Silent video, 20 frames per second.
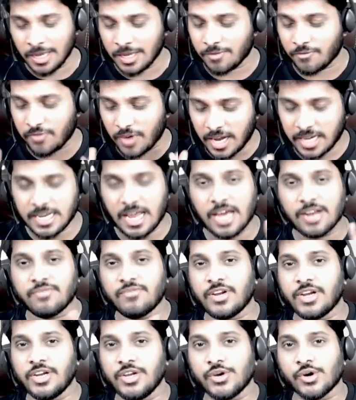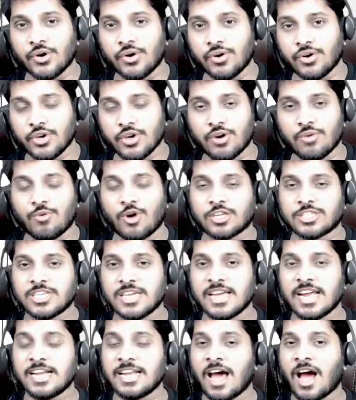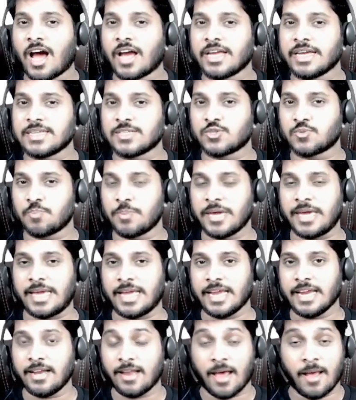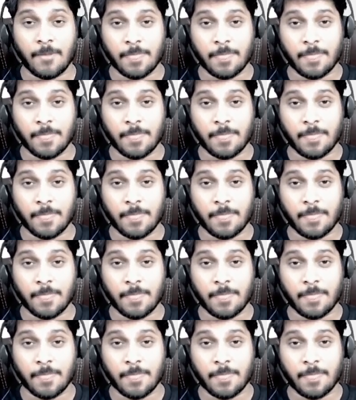1 hour video, you're watching at higher speed